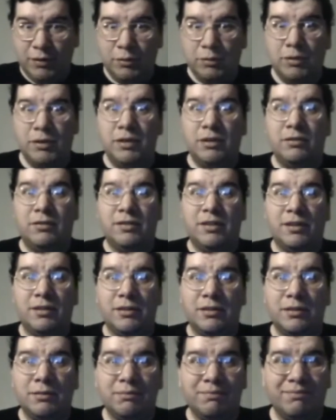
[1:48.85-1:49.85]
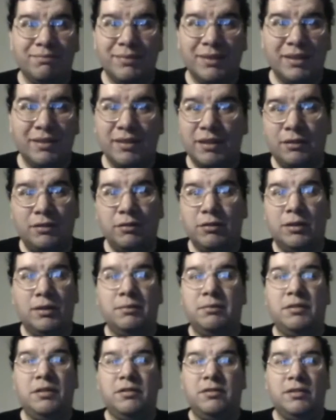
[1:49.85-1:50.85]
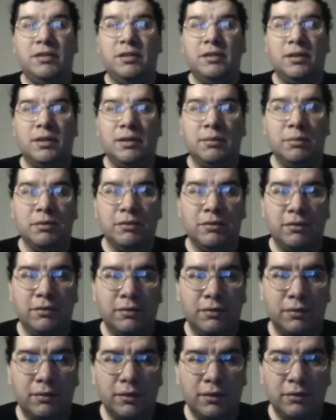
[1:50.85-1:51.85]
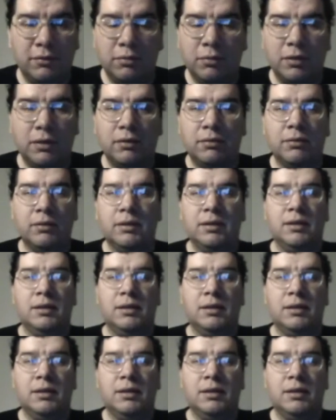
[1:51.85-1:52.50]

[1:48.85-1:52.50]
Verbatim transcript: What do you tell you? Because I do love DC Comics as well.